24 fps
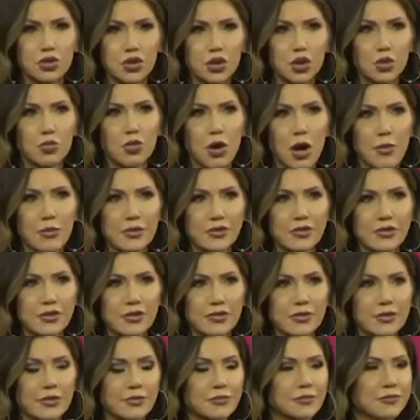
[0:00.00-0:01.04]
Two
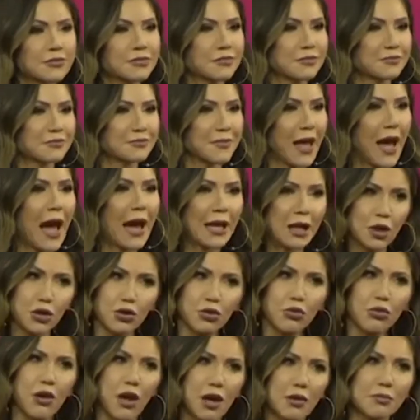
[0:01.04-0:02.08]
promises. I can
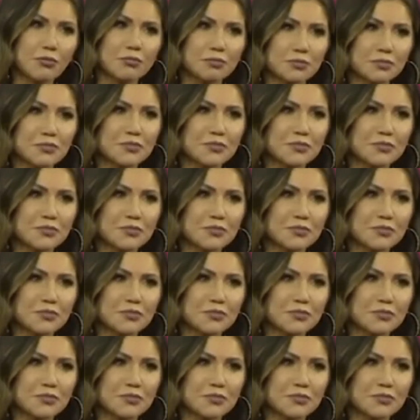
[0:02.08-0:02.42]
do that.